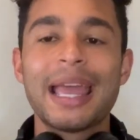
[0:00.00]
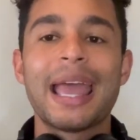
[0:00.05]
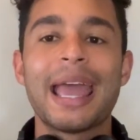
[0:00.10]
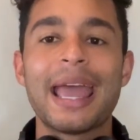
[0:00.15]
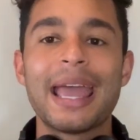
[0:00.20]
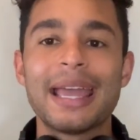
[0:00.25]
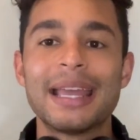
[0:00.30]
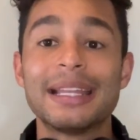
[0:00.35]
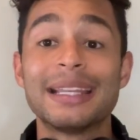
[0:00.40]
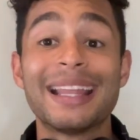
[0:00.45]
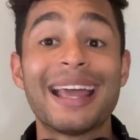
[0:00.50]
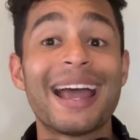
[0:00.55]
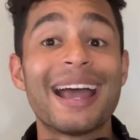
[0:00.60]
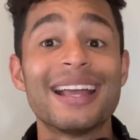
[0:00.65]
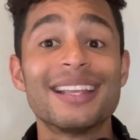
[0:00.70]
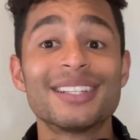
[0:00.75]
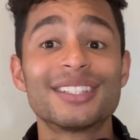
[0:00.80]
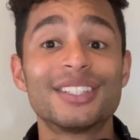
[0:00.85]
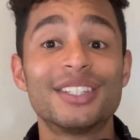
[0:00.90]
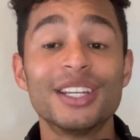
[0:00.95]
And
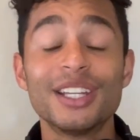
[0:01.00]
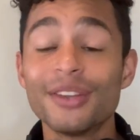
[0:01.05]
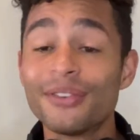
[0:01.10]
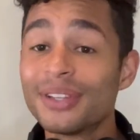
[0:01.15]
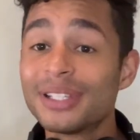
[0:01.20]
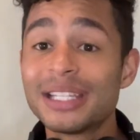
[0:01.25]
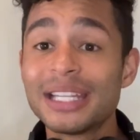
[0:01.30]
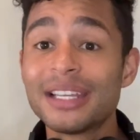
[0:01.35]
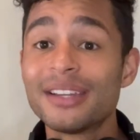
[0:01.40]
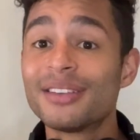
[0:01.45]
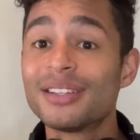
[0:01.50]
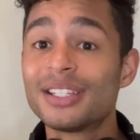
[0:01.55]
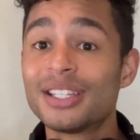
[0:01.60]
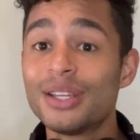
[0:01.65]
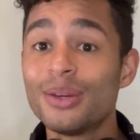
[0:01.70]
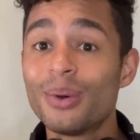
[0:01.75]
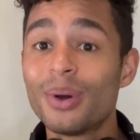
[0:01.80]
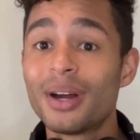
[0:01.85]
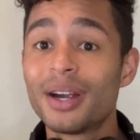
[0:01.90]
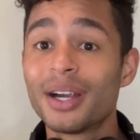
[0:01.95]
as good of a singer as
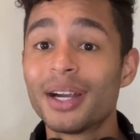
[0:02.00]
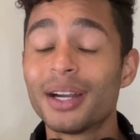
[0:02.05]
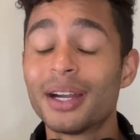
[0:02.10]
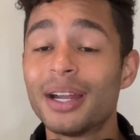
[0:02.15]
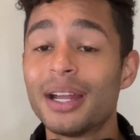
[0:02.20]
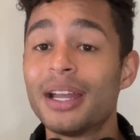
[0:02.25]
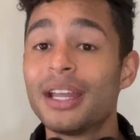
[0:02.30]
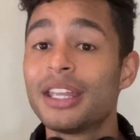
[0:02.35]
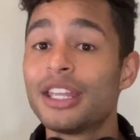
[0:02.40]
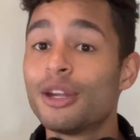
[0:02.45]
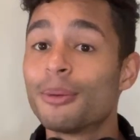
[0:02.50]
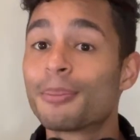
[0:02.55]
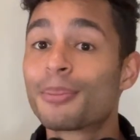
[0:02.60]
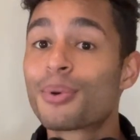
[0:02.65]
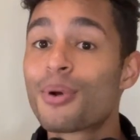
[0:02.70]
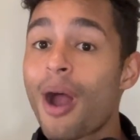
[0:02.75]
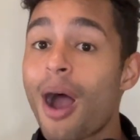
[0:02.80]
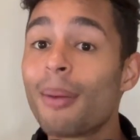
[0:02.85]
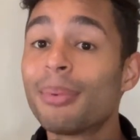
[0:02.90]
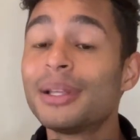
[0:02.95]
you are, you're
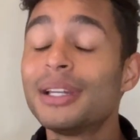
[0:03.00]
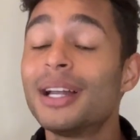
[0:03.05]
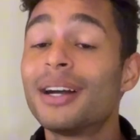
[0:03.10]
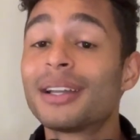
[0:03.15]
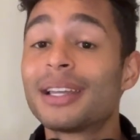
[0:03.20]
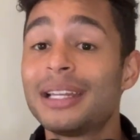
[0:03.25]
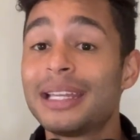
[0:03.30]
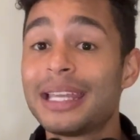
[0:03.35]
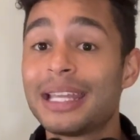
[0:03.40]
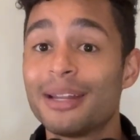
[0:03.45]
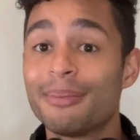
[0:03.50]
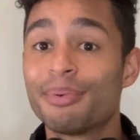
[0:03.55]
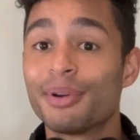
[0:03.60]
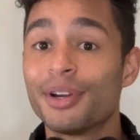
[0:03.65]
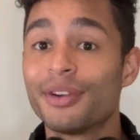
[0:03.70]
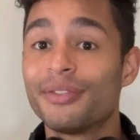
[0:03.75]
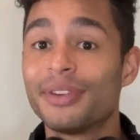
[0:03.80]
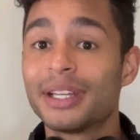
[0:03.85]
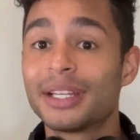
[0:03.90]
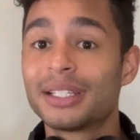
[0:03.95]
probably not going to get it
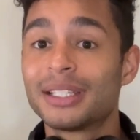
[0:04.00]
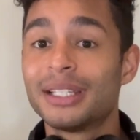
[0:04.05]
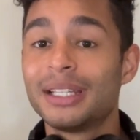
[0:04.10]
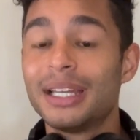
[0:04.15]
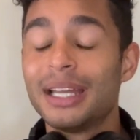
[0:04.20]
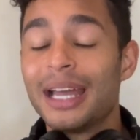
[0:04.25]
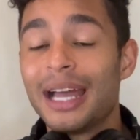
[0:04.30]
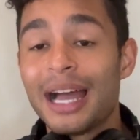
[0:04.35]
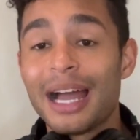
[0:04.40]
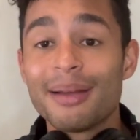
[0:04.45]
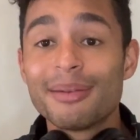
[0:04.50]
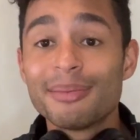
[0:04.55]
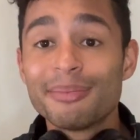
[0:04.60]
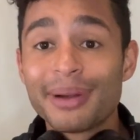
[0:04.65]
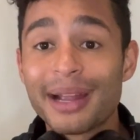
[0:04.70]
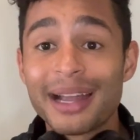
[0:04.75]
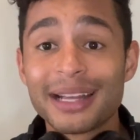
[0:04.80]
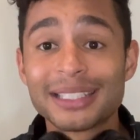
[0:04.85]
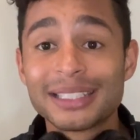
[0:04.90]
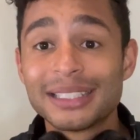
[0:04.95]
perfect. I've been
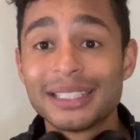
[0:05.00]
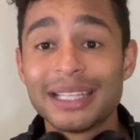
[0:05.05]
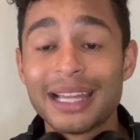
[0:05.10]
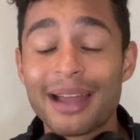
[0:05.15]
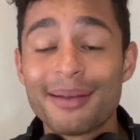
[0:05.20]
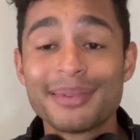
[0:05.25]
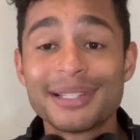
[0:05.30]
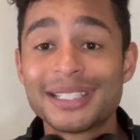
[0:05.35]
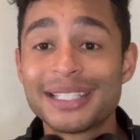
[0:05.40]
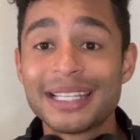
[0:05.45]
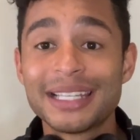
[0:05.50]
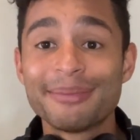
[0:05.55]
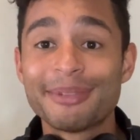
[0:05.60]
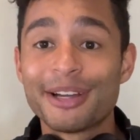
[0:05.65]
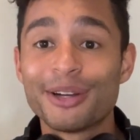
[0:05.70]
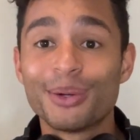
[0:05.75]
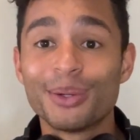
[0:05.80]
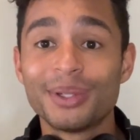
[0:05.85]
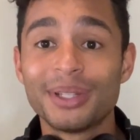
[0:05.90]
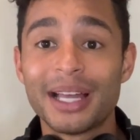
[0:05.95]
practicing, I've been singing my
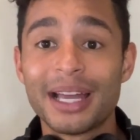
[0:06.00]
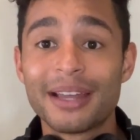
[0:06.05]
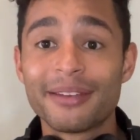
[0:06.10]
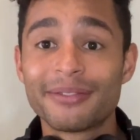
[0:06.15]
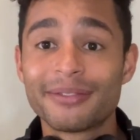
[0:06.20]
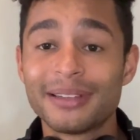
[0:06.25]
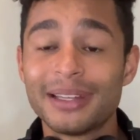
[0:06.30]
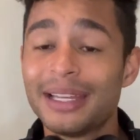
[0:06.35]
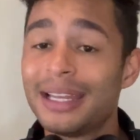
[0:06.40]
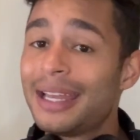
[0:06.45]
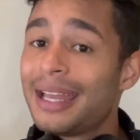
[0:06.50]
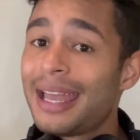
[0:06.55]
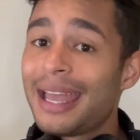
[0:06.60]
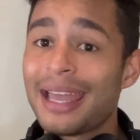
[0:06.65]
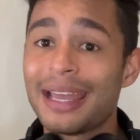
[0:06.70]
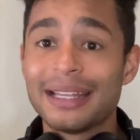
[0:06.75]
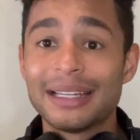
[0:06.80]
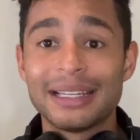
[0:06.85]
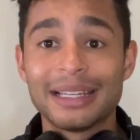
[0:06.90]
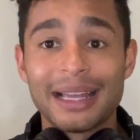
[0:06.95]
whole life,
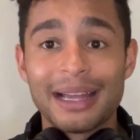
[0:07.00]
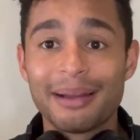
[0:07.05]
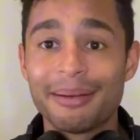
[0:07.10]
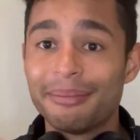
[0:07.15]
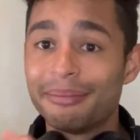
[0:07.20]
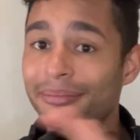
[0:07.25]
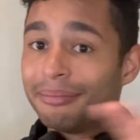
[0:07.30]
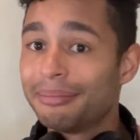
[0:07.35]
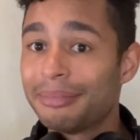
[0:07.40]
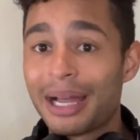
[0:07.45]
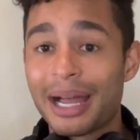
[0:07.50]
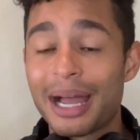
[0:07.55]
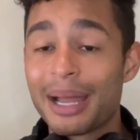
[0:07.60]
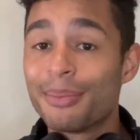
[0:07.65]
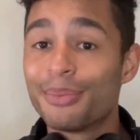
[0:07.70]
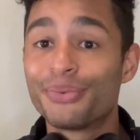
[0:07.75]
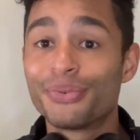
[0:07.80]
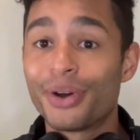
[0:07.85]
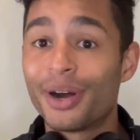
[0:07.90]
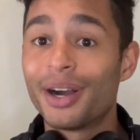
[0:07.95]
and I'm
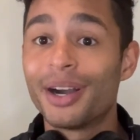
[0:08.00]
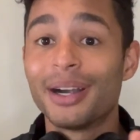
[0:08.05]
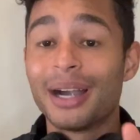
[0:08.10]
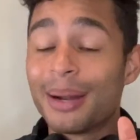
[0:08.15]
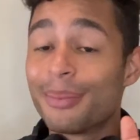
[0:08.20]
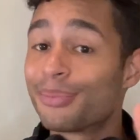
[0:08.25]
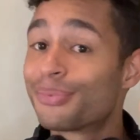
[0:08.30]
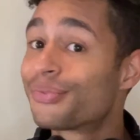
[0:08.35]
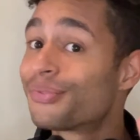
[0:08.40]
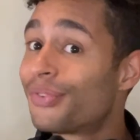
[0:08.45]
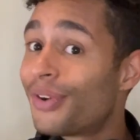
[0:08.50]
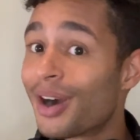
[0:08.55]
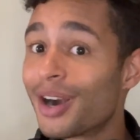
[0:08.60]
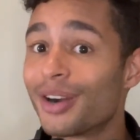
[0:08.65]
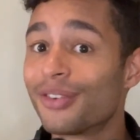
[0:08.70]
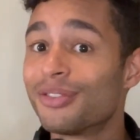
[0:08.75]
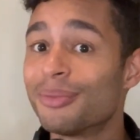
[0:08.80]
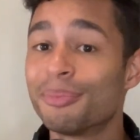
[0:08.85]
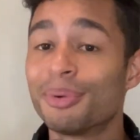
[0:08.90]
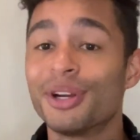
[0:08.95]
far
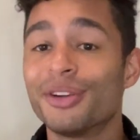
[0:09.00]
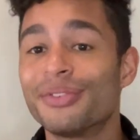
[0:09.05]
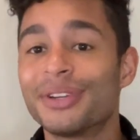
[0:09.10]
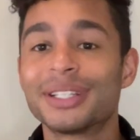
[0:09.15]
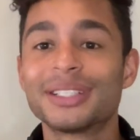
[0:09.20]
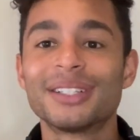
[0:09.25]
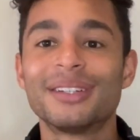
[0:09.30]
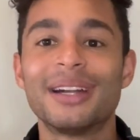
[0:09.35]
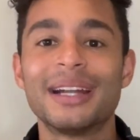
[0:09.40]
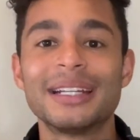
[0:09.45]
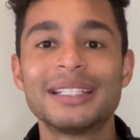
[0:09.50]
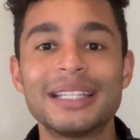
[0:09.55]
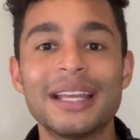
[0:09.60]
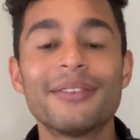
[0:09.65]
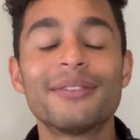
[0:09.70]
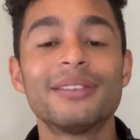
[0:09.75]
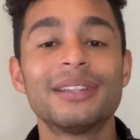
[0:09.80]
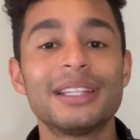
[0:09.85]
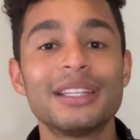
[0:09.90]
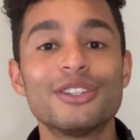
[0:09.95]
from perfect, all right?
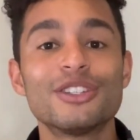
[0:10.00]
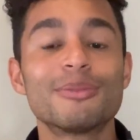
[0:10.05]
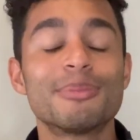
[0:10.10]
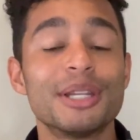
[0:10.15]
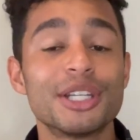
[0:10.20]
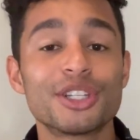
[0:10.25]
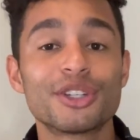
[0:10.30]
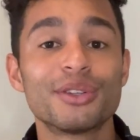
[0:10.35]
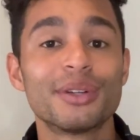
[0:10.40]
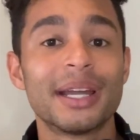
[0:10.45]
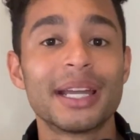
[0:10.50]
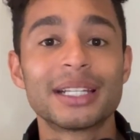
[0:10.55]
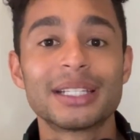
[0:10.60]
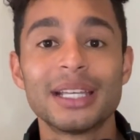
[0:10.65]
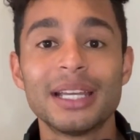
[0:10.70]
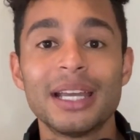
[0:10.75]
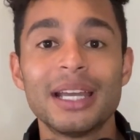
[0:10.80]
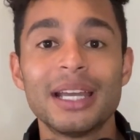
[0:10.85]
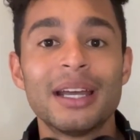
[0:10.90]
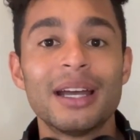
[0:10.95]
Definitely use pitch correct.
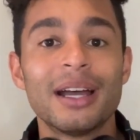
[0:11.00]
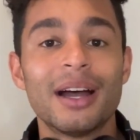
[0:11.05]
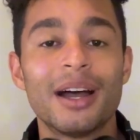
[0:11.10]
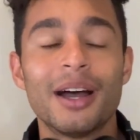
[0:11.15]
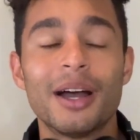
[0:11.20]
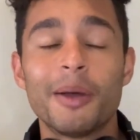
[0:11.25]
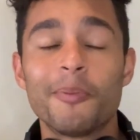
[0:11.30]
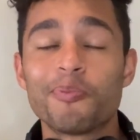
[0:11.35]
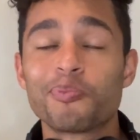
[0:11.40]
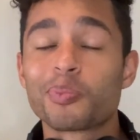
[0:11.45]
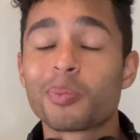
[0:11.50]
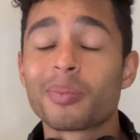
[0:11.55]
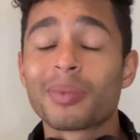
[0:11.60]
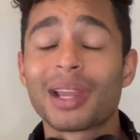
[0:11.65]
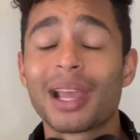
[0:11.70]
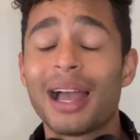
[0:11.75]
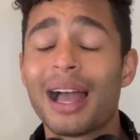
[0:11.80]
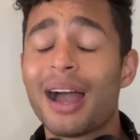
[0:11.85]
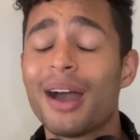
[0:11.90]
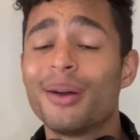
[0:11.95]

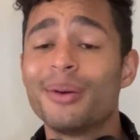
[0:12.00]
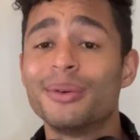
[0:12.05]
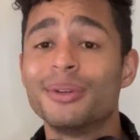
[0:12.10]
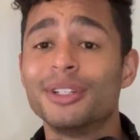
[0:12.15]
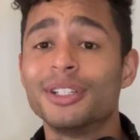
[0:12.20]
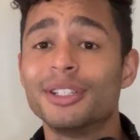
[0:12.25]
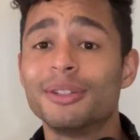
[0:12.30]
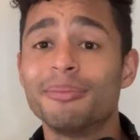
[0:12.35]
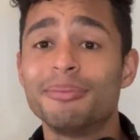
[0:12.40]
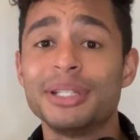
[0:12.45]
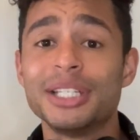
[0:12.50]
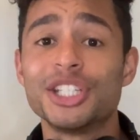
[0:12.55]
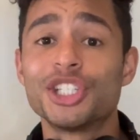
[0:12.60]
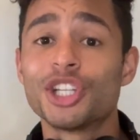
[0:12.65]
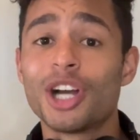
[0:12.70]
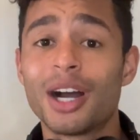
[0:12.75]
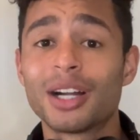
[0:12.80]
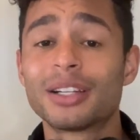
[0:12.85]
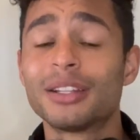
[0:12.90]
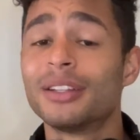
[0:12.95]
I would be
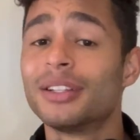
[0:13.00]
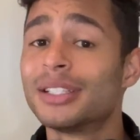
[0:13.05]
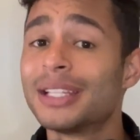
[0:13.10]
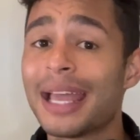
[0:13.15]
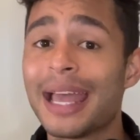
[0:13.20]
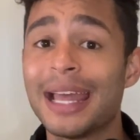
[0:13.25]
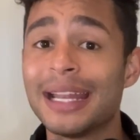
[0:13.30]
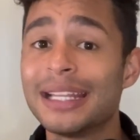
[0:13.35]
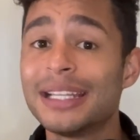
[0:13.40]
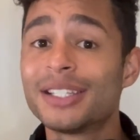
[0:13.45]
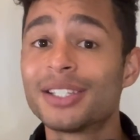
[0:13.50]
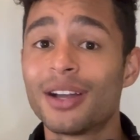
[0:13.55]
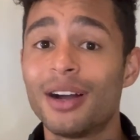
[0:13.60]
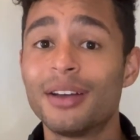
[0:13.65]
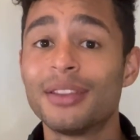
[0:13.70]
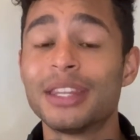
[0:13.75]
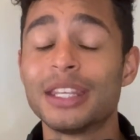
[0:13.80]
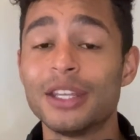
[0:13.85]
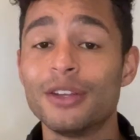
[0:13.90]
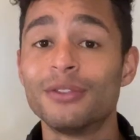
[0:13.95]
shocked if there's any
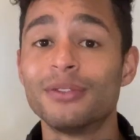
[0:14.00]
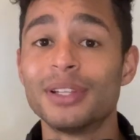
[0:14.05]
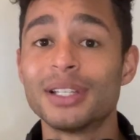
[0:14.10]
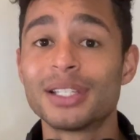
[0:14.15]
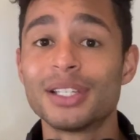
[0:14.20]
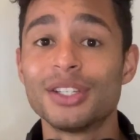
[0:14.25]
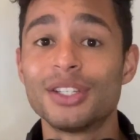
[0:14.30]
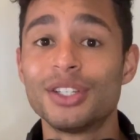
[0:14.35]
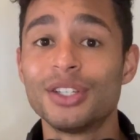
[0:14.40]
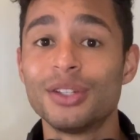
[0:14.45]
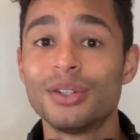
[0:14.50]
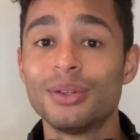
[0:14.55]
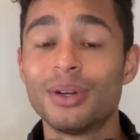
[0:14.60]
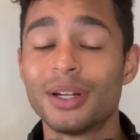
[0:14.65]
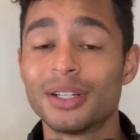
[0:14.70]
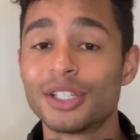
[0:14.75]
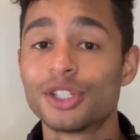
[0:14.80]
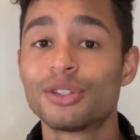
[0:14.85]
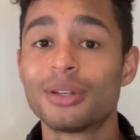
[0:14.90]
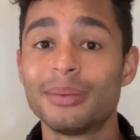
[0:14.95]
song that you've listened to on
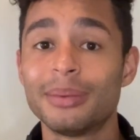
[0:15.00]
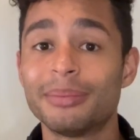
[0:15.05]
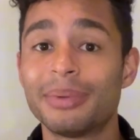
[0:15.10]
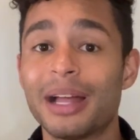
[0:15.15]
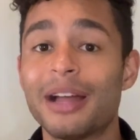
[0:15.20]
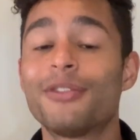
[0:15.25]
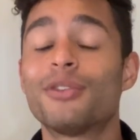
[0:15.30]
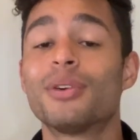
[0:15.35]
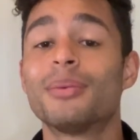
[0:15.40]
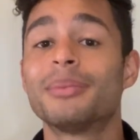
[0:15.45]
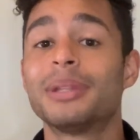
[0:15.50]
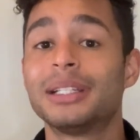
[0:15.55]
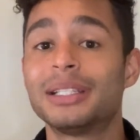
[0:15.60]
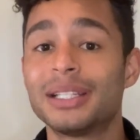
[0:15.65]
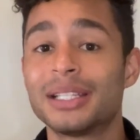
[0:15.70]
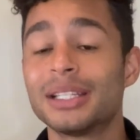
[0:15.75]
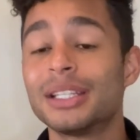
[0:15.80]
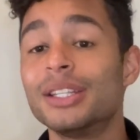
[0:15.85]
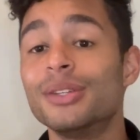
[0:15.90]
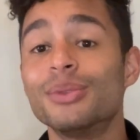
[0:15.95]
a streaming platform that
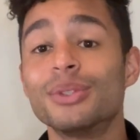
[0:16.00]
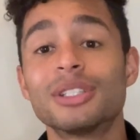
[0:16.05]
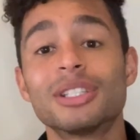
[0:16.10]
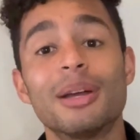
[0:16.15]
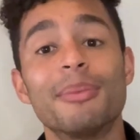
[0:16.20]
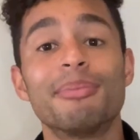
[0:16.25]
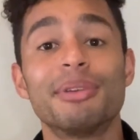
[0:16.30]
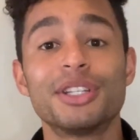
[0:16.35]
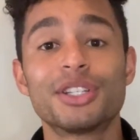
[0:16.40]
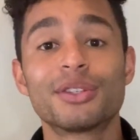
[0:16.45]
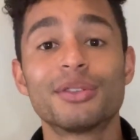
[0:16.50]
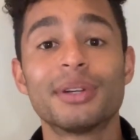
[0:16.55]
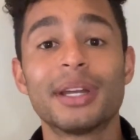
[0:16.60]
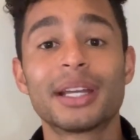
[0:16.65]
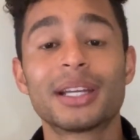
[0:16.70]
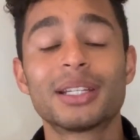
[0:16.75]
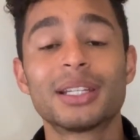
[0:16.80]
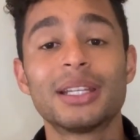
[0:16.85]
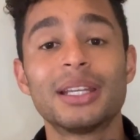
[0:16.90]
doesn't use some pitch correct.